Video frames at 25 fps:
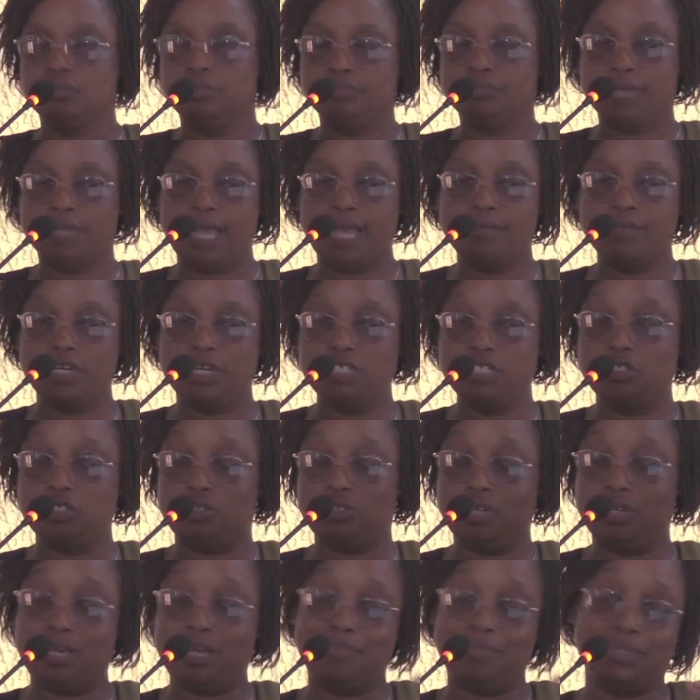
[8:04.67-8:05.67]
I'm going to talk
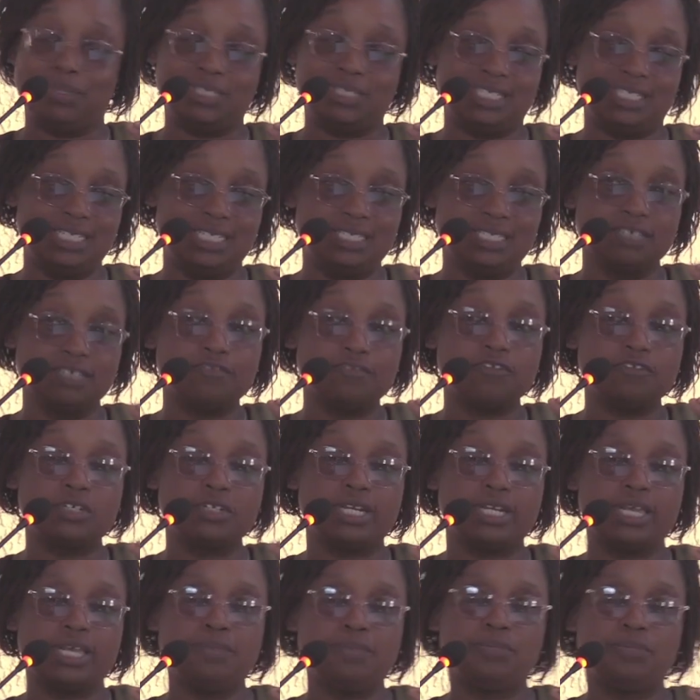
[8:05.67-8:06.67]
about reading food
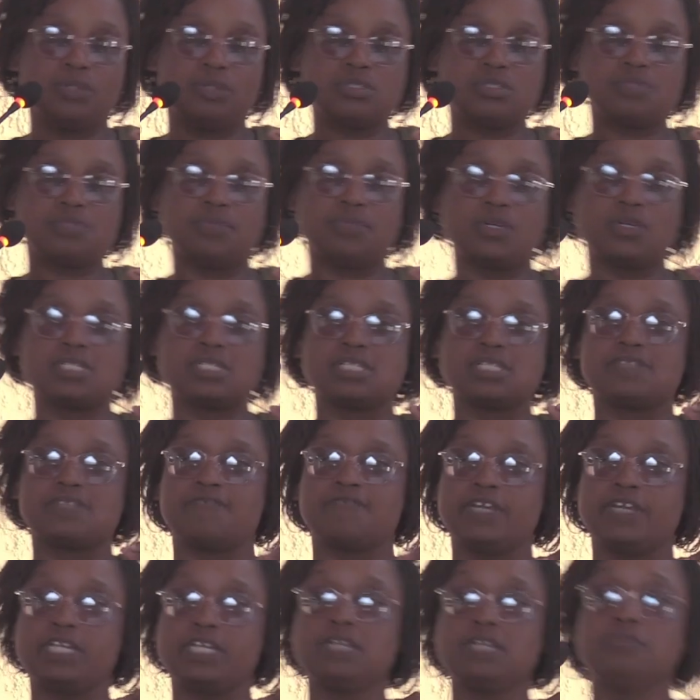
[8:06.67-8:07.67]
labels because it's
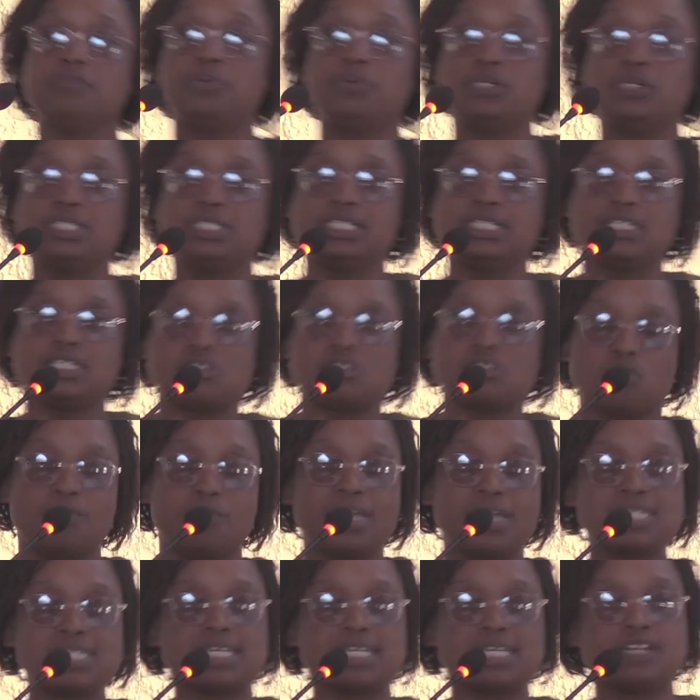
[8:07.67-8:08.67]
very important as well.
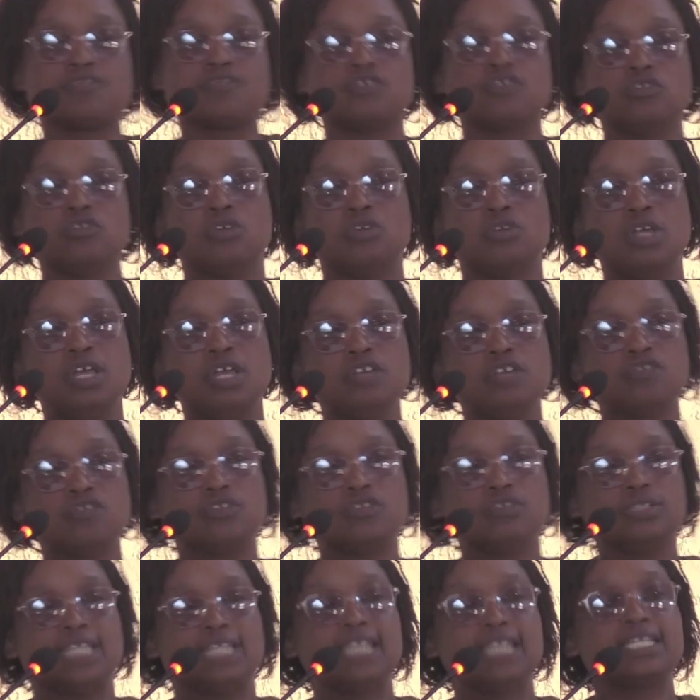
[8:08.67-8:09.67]
Mazara zvinu,
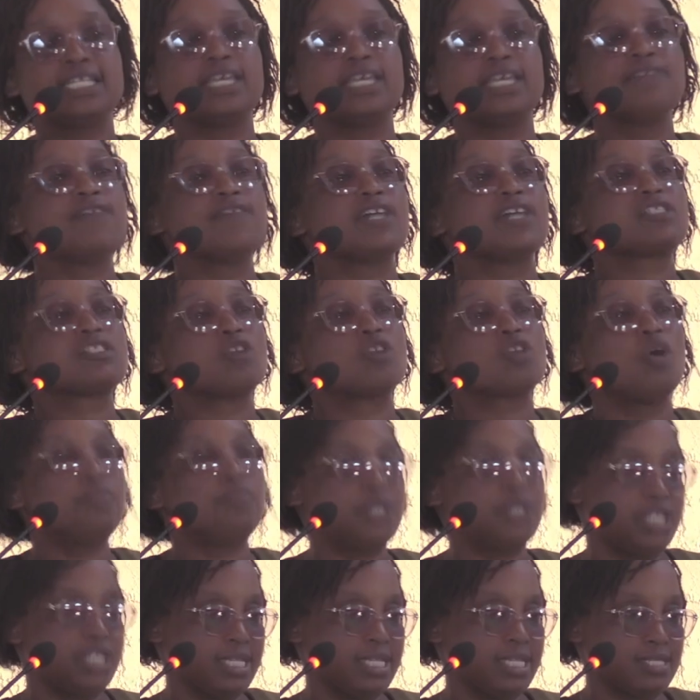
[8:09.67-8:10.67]
that give us
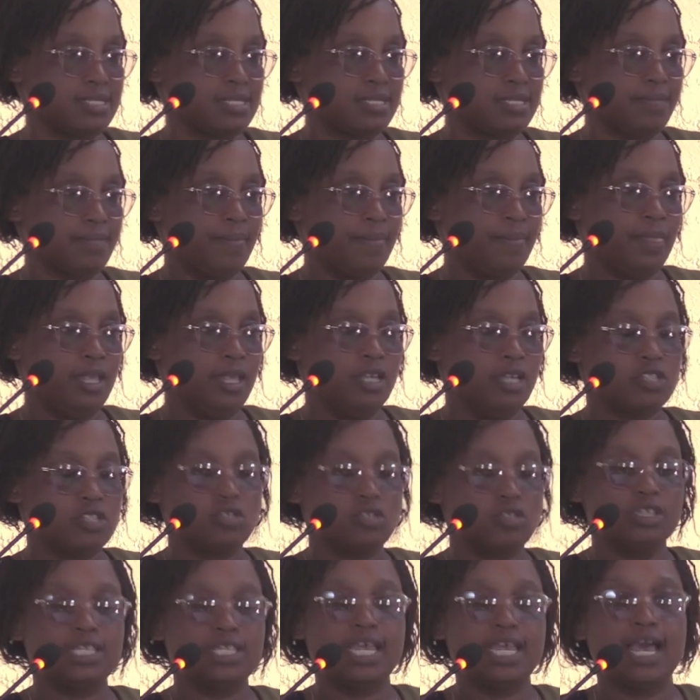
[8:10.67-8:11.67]
options. So
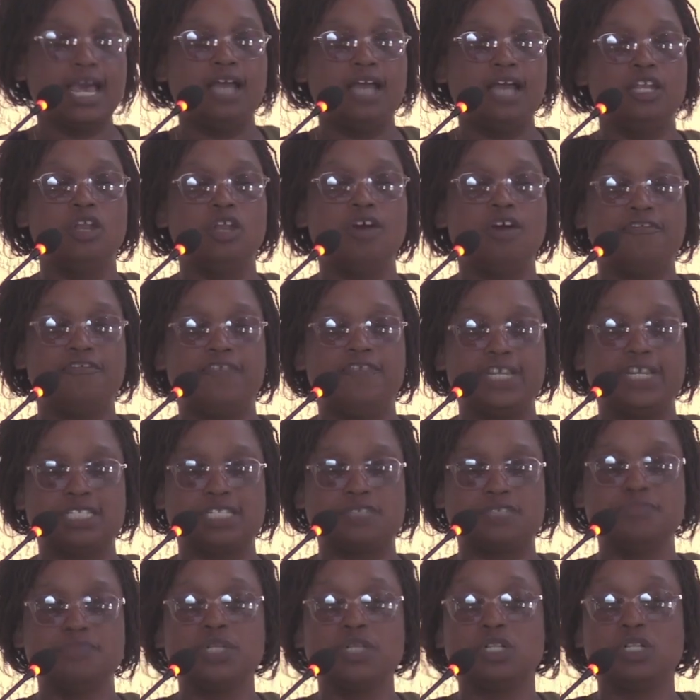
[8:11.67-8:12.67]
there are low-fat
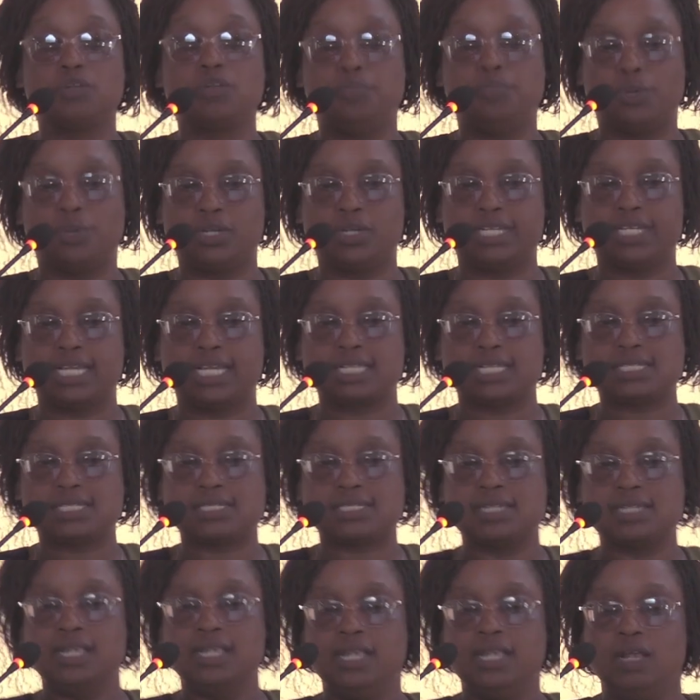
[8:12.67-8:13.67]
milk products,
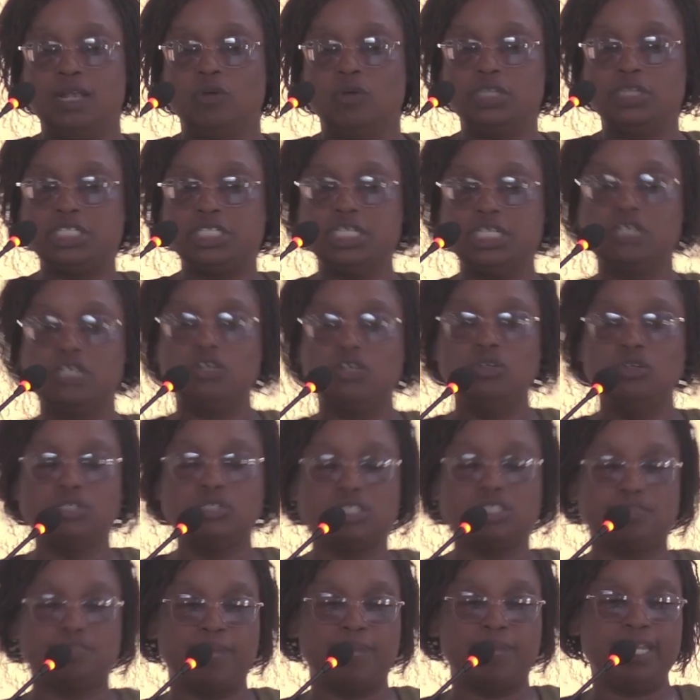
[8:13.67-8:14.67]
which include
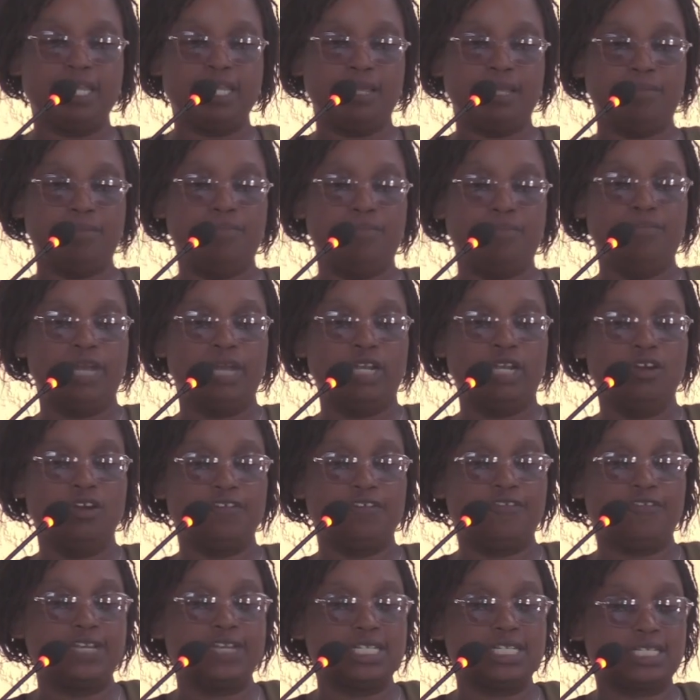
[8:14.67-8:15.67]
pane
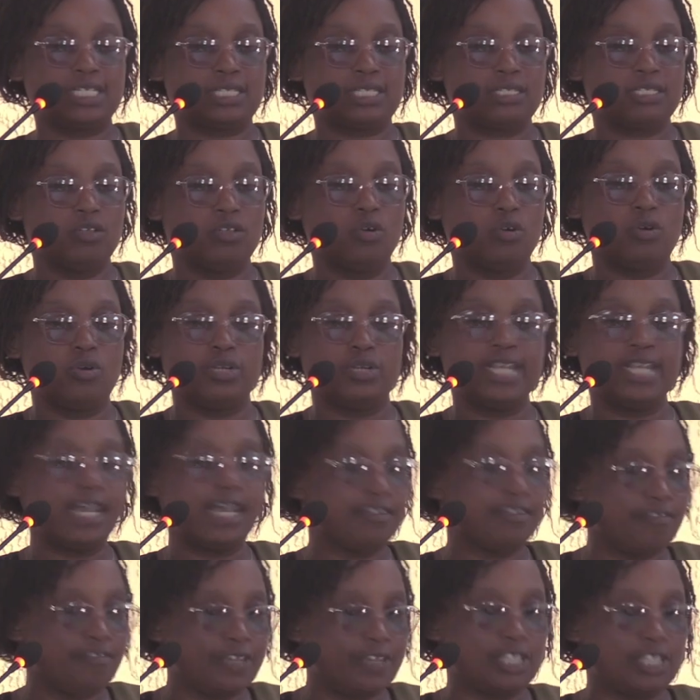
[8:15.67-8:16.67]
low-fat or
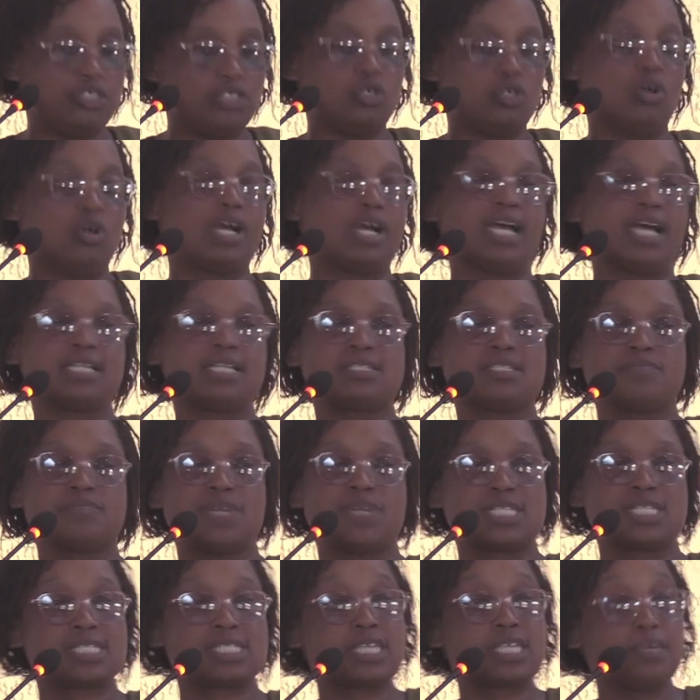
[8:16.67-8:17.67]
non-fat yogurts, but
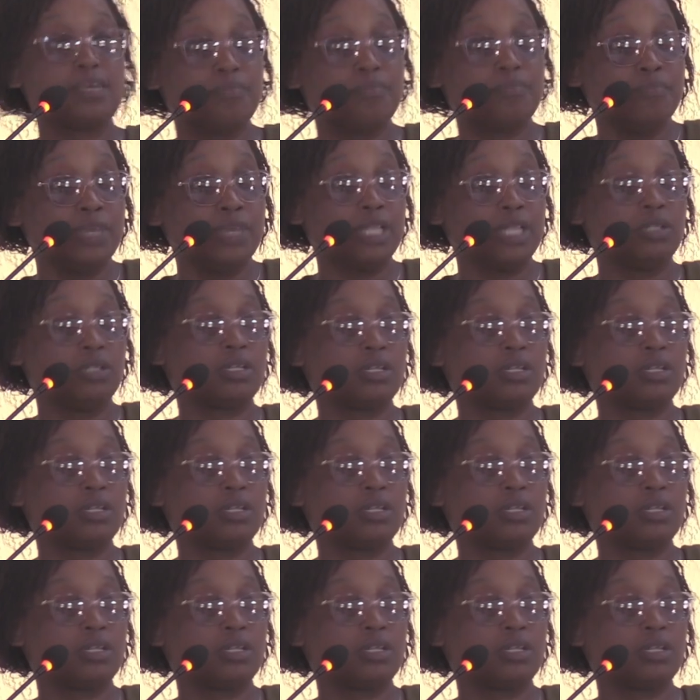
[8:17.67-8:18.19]
skim milk.